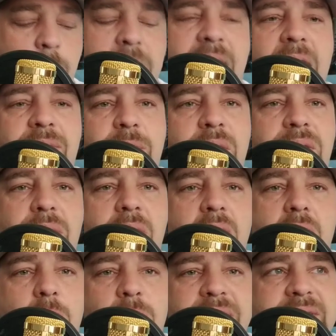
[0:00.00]
what we have with
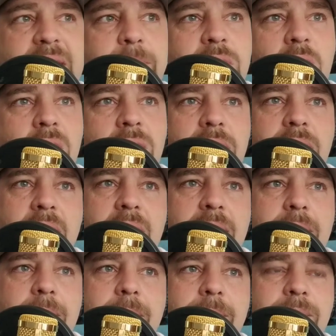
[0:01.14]
Sam Darnold.
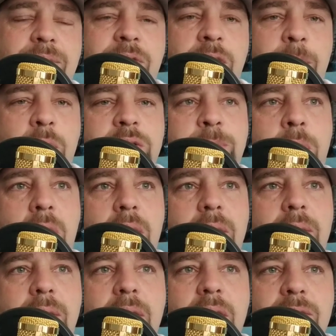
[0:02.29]
And for the most
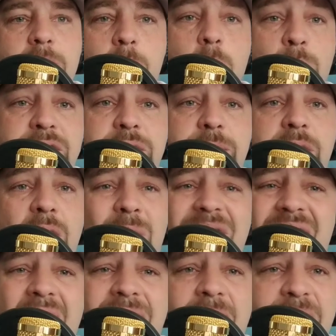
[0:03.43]
part, from what we do know,
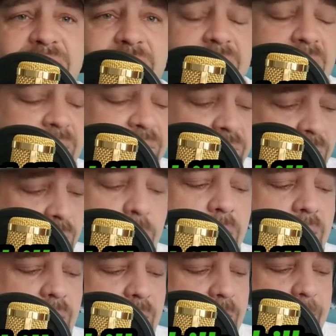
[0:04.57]
it's not very good. So